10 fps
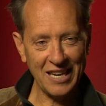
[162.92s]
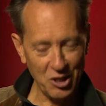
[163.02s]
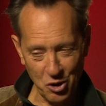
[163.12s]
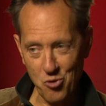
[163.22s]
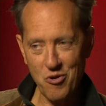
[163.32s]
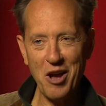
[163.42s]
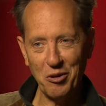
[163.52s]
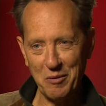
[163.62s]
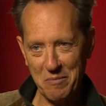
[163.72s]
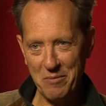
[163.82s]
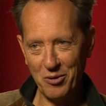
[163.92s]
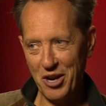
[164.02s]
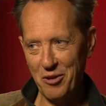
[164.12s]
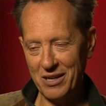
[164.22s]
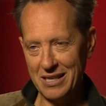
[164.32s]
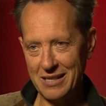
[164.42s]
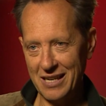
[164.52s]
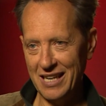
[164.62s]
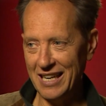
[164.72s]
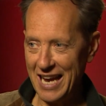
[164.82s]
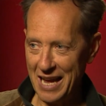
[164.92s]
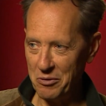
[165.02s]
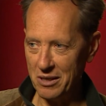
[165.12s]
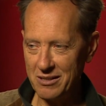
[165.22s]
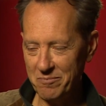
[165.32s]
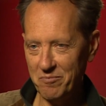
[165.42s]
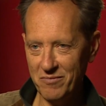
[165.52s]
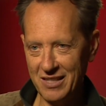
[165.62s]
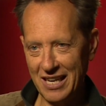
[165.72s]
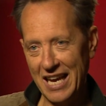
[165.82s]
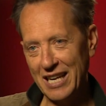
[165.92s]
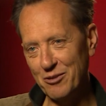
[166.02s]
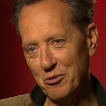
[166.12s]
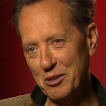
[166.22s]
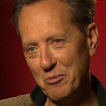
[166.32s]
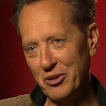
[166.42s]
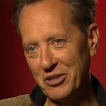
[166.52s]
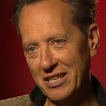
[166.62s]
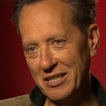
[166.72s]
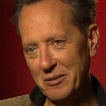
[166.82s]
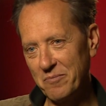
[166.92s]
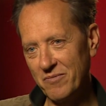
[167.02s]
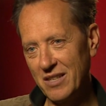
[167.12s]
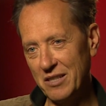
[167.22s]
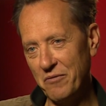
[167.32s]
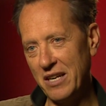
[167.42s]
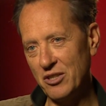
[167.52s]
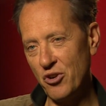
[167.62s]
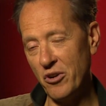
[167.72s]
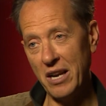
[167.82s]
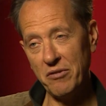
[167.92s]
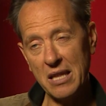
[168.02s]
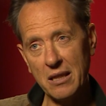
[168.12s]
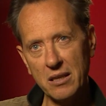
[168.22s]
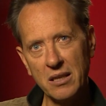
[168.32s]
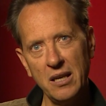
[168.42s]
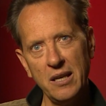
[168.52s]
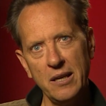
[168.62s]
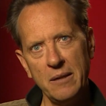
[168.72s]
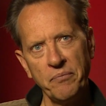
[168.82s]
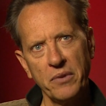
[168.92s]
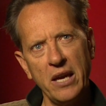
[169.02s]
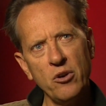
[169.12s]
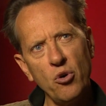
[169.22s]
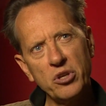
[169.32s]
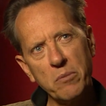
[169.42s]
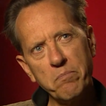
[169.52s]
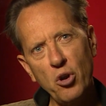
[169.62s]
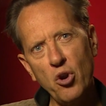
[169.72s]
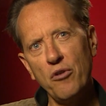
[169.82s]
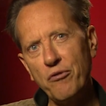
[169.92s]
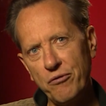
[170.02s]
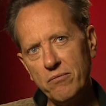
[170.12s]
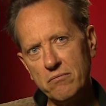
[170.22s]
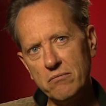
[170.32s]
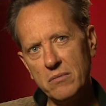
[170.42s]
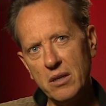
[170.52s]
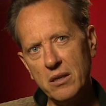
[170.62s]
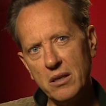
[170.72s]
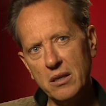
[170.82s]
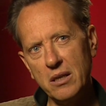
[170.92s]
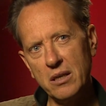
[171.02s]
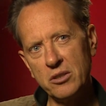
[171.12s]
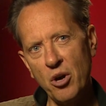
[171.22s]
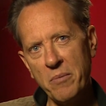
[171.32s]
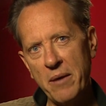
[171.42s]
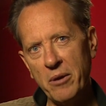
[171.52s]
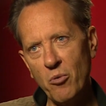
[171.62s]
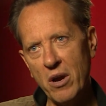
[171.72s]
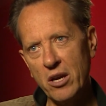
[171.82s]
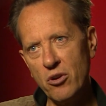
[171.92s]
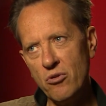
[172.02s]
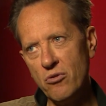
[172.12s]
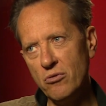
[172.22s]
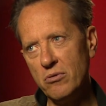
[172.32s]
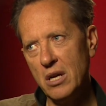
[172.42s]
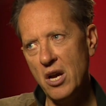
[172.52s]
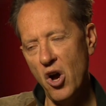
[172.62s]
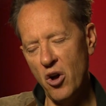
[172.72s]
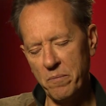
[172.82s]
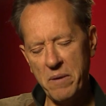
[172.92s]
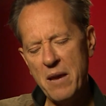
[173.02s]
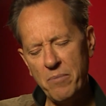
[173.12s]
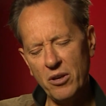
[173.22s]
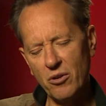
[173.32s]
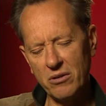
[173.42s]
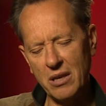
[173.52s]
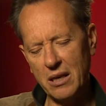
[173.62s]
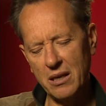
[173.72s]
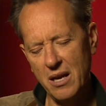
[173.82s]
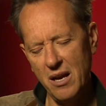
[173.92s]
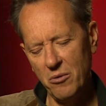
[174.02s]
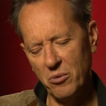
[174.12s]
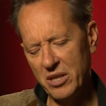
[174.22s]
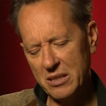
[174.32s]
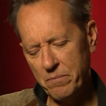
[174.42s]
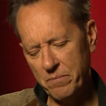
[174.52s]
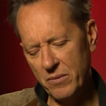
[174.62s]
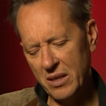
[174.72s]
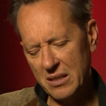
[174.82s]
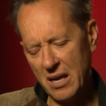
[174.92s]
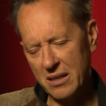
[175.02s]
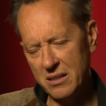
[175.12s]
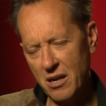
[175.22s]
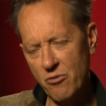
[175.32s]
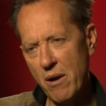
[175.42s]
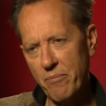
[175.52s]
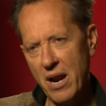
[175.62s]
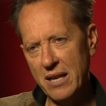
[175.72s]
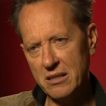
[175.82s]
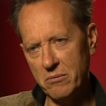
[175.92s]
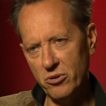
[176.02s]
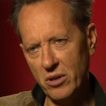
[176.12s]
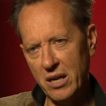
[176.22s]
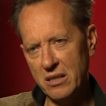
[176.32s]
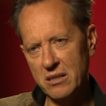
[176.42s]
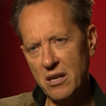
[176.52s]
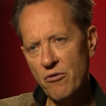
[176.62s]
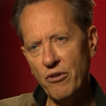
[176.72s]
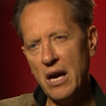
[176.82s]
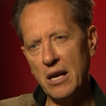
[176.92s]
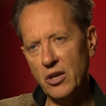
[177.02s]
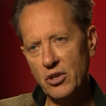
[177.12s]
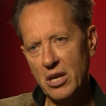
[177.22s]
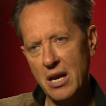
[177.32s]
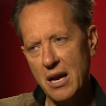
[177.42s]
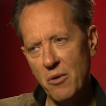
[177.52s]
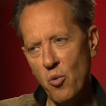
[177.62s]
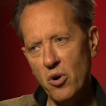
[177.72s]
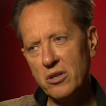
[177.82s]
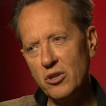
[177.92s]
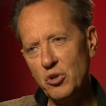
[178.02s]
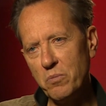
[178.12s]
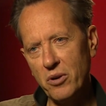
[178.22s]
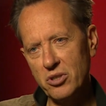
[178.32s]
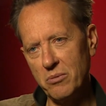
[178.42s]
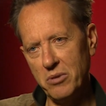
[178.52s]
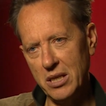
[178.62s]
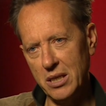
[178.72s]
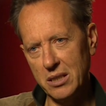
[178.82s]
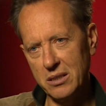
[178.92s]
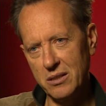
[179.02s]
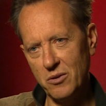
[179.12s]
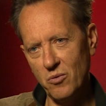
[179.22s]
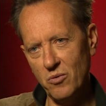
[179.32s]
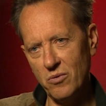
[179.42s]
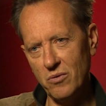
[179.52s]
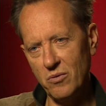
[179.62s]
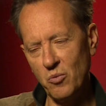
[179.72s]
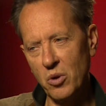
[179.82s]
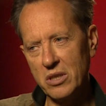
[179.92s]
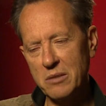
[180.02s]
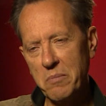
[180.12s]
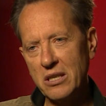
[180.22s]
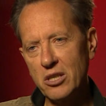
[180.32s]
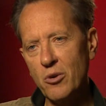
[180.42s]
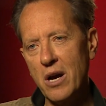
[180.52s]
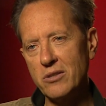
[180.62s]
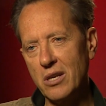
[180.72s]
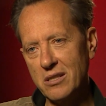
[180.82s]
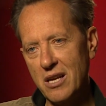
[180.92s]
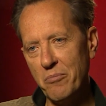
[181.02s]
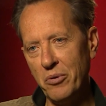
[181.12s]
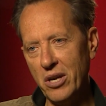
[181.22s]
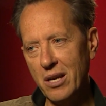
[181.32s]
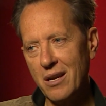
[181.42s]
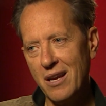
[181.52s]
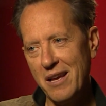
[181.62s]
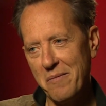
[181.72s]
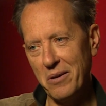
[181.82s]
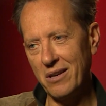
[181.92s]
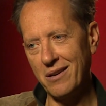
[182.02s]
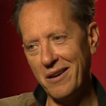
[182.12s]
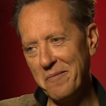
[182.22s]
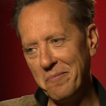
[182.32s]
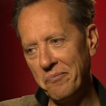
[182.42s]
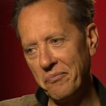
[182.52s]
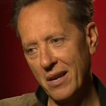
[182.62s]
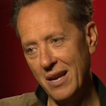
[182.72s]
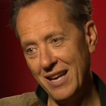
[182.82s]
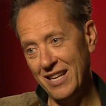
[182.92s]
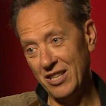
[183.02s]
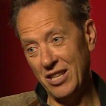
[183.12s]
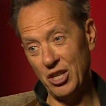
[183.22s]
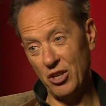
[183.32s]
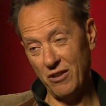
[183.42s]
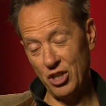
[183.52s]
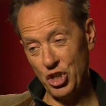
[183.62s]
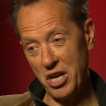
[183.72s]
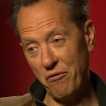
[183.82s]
you know that people know that he's there, and that the lady's response is very strong. And I think that in order to pull off Dom Hemmingway, who on paper you could think, well, this guy's so reprehensible and is so violent, what could you possibly want to spend 2 hours in his company? But the sheer